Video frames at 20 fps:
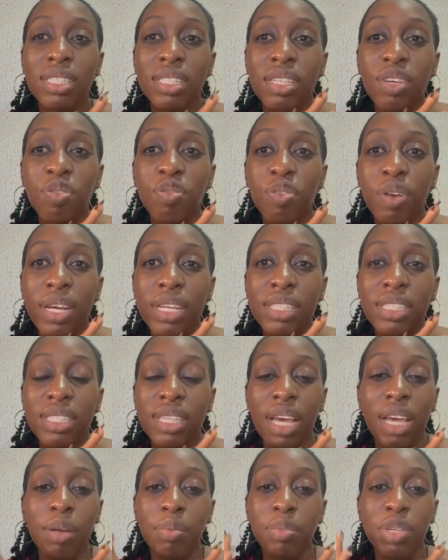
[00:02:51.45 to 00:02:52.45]

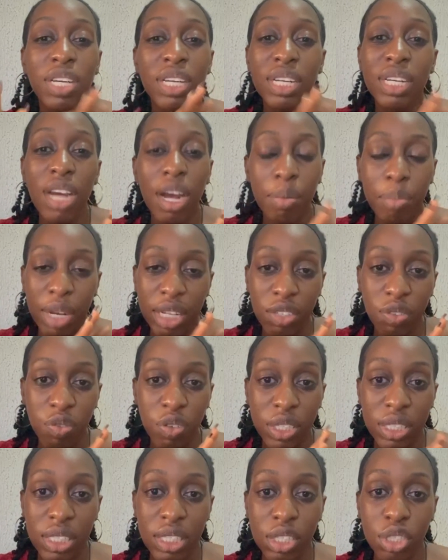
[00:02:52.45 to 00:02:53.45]
clinical
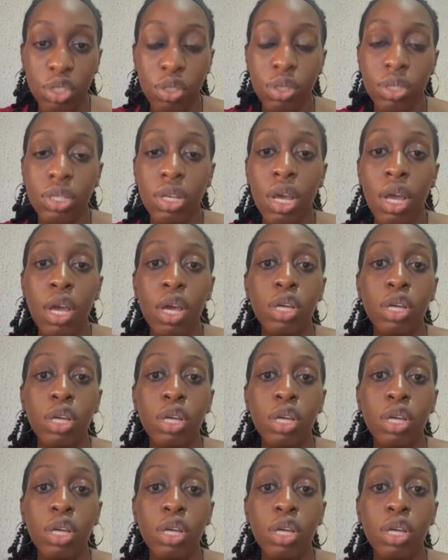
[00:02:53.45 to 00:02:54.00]
manifestations.